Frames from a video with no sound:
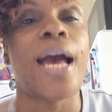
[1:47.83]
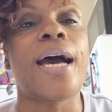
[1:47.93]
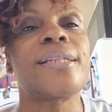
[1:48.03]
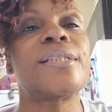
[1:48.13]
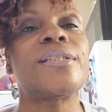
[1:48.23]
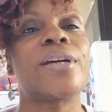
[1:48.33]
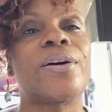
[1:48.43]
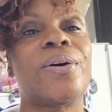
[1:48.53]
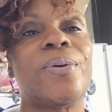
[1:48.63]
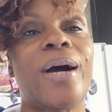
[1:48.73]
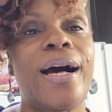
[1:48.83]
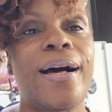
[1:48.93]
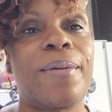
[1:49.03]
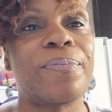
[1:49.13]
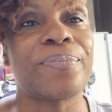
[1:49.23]

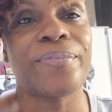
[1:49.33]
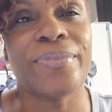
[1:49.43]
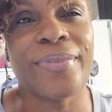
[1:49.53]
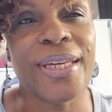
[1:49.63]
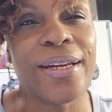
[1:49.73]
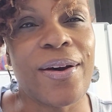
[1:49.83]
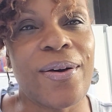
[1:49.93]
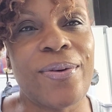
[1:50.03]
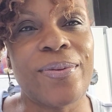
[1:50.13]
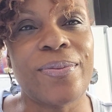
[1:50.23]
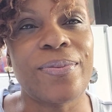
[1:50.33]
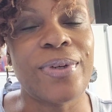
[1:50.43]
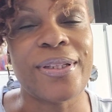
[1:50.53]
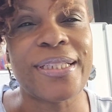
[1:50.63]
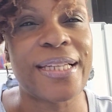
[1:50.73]
So, you know,
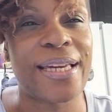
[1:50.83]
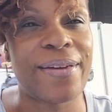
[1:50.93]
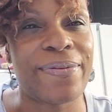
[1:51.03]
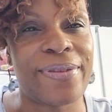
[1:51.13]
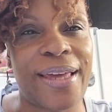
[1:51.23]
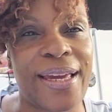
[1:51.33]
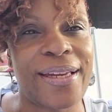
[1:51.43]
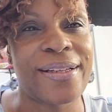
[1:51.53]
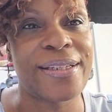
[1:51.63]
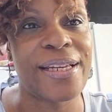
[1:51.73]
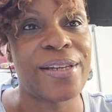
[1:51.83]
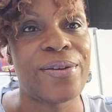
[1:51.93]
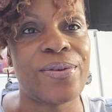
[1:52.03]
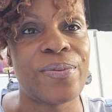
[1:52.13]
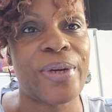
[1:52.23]
we'll see if they
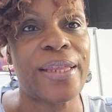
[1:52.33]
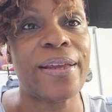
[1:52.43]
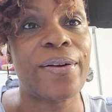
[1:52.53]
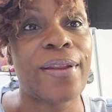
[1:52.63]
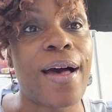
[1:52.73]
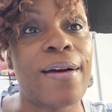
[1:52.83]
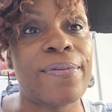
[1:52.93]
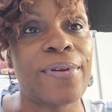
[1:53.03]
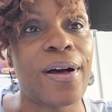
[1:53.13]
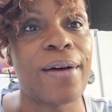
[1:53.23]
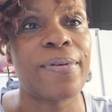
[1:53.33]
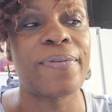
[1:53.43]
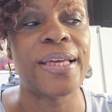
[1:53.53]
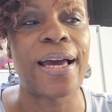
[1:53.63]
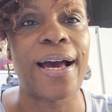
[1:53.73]
continue with their love off
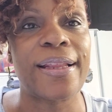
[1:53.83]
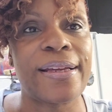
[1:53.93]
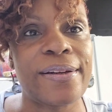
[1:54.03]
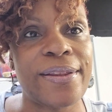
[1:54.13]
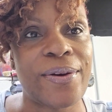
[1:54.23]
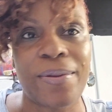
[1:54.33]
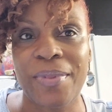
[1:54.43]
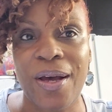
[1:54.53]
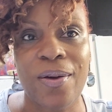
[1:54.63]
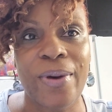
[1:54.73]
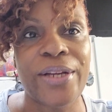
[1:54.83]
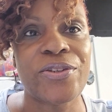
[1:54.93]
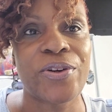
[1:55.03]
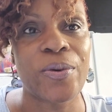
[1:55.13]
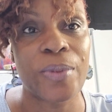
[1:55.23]
of the island, though I'm not quite
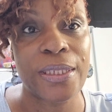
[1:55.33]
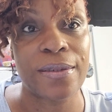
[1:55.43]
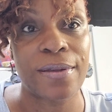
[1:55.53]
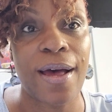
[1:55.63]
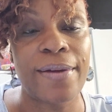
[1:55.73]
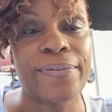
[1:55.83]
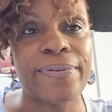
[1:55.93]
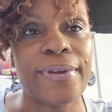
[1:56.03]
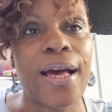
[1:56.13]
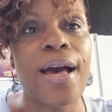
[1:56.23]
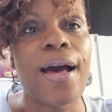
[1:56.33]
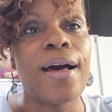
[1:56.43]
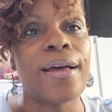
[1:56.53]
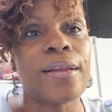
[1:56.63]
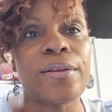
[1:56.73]
sure it was love.
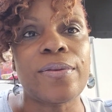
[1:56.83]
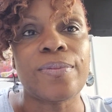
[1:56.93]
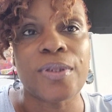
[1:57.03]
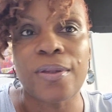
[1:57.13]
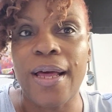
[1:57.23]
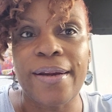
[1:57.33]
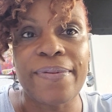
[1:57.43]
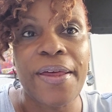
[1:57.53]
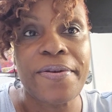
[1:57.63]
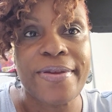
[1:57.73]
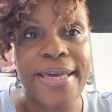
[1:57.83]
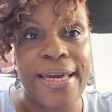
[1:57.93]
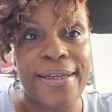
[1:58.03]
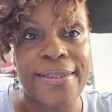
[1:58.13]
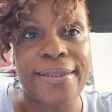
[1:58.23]
It's a lot of other
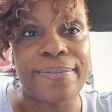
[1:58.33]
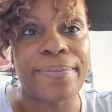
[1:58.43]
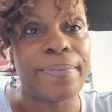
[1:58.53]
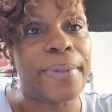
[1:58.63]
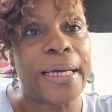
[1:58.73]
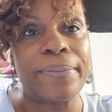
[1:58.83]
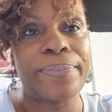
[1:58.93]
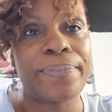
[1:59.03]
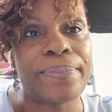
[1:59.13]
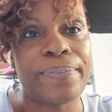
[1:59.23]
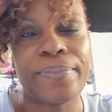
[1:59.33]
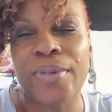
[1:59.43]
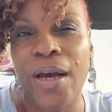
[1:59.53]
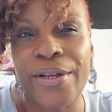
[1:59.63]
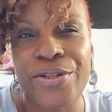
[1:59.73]
things, but
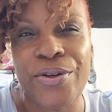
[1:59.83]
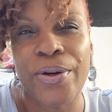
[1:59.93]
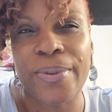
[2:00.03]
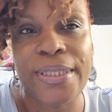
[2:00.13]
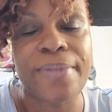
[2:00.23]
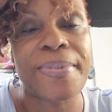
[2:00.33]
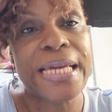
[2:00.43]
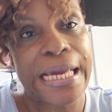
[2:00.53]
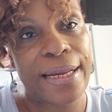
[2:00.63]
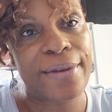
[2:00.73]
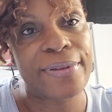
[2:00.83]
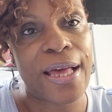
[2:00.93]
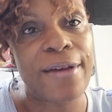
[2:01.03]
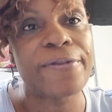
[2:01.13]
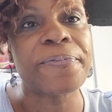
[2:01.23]
not sure it was the beginning of
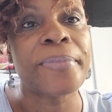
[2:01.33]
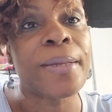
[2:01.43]
love.